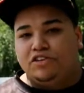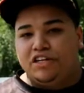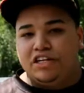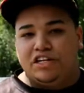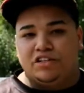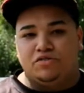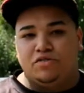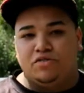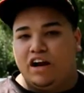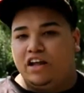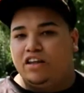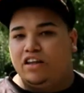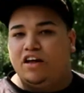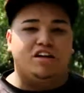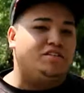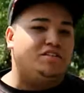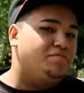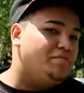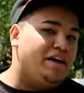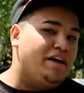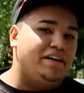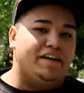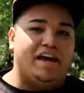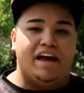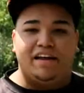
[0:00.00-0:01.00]
years where I lost
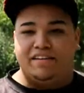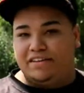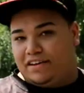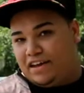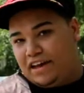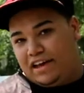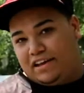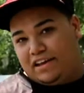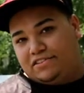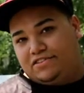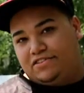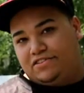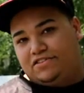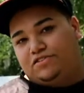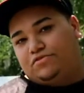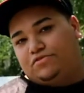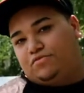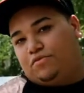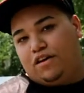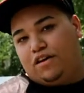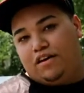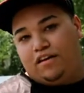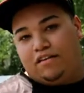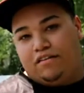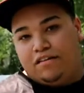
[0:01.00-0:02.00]
my dad to cancer as
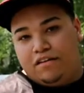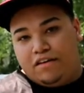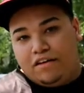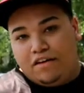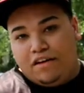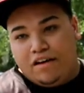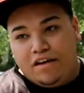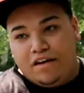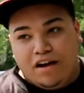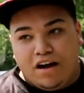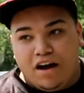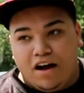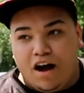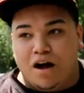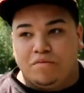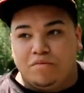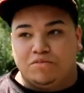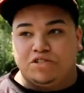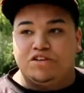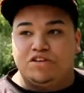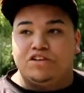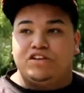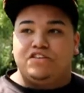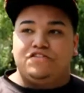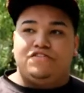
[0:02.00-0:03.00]
well.
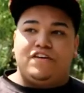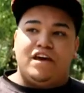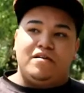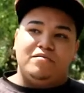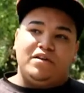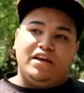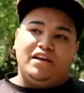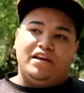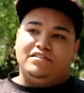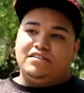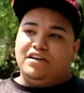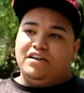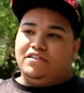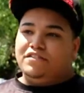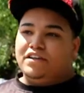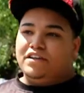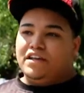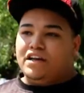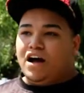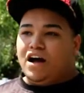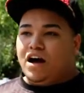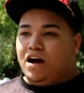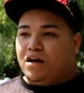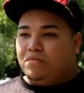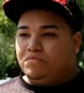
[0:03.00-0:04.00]
So this family has
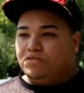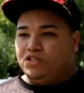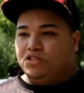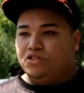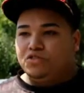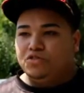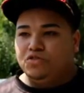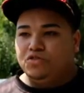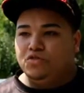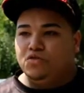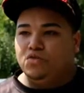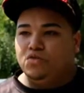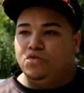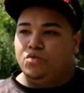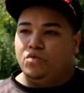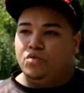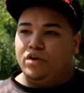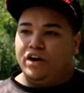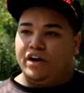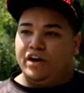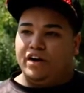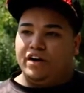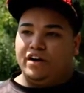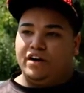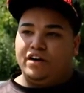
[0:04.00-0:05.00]
definitely come to
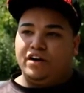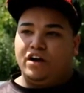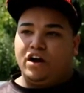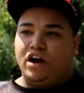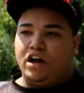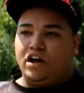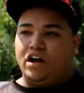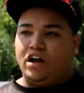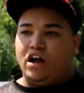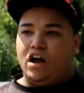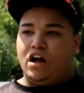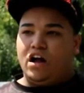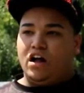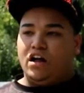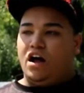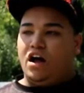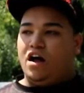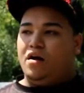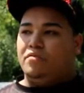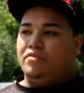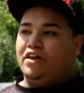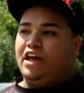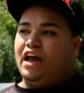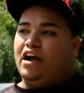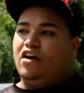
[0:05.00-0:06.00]
where
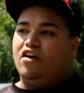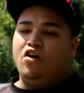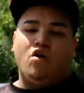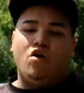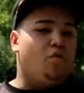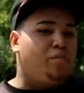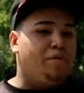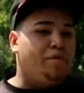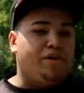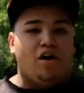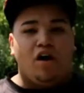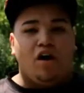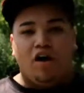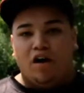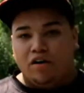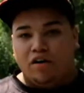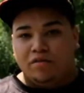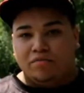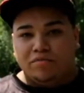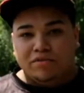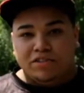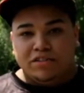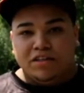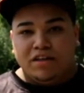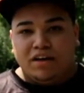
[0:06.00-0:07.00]
they are open
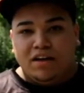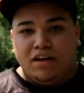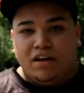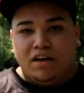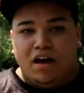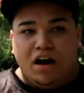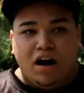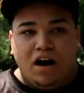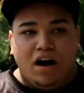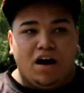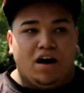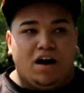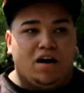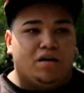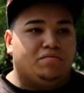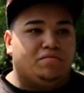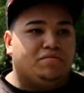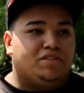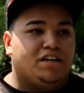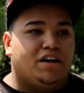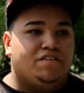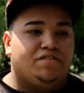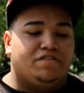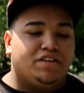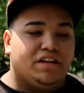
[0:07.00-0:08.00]
arms.
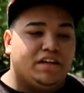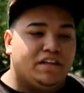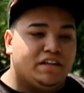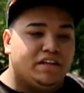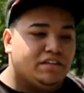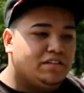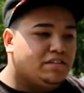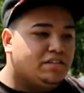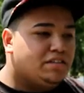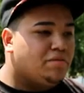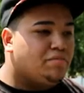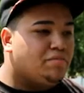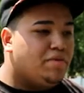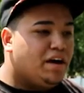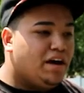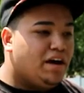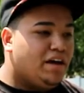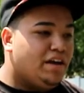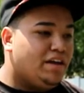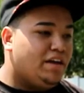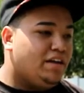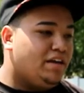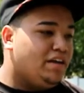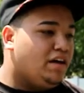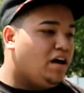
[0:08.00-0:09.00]
Definitely
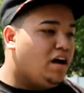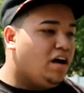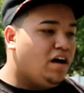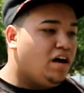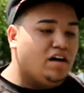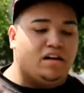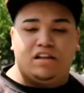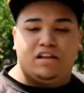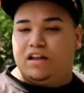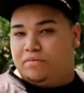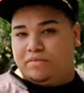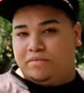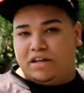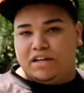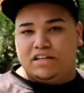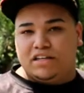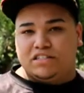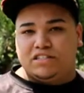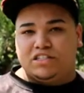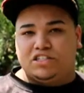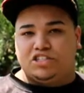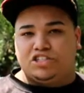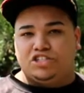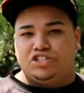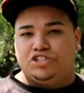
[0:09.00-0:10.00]
somebody, a club that
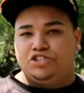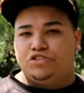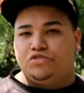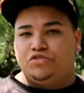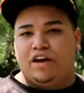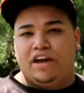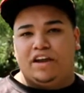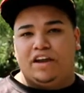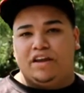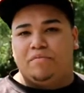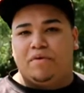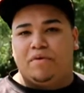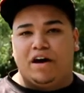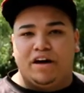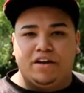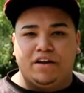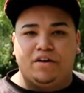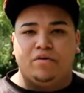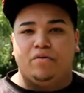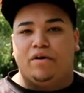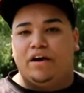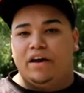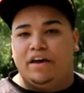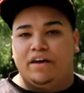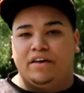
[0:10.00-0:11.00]
doesn't shoot anybody
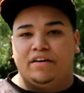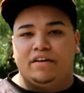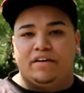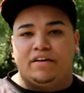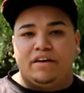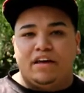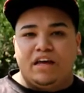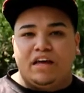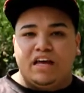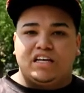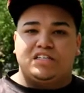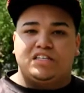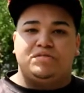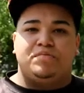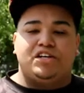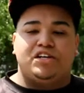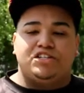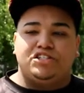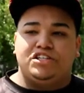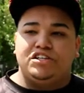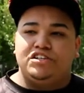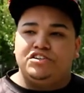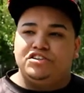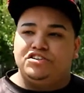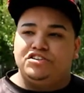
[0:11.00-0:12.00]
away,
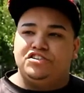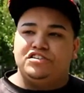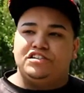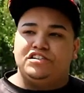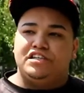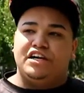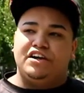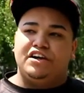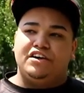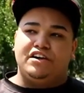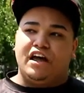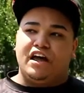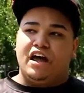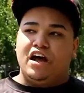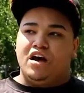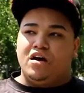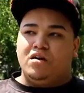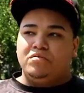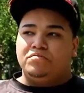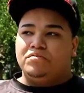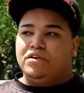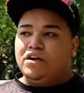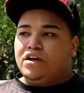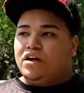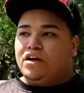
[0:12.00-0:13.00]
especially they're just here to help